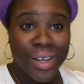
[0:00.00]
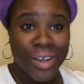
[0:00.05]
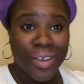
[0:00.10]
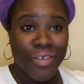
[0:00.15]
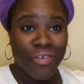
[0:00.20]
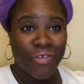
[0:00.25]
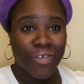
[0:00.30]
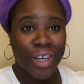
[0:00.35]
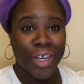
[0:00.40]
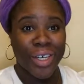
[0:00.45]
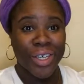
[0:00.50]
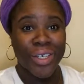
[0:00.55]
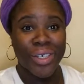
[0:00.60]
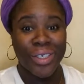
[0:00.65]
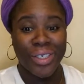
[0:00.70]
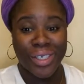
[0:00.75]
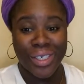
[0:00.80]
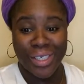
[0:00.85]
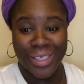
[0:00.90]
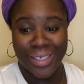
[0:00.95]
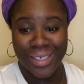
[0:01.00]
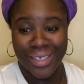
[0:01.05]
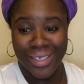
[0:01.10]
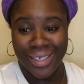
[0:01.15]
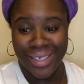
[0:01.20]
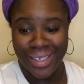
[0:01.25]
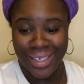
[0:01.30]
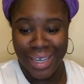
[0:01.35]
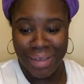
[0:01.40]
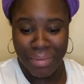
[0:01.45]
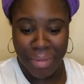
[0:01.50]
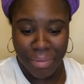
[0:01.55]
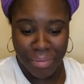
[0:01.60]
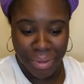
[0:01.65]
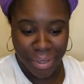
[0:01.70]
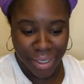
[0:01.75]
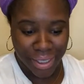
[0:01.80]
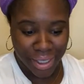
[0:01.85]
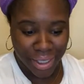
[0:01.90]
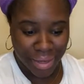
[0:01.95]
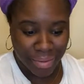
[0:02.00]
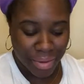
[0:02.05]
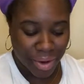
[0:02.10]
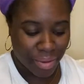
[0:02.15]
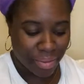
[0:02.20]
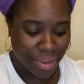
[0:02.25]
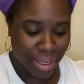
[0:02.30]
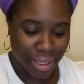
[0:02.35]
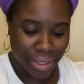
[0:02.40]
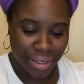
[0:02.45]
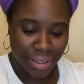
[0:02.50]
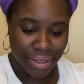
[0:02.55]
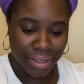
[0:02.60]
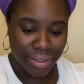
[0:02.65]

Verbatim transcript: First, let me put something on my.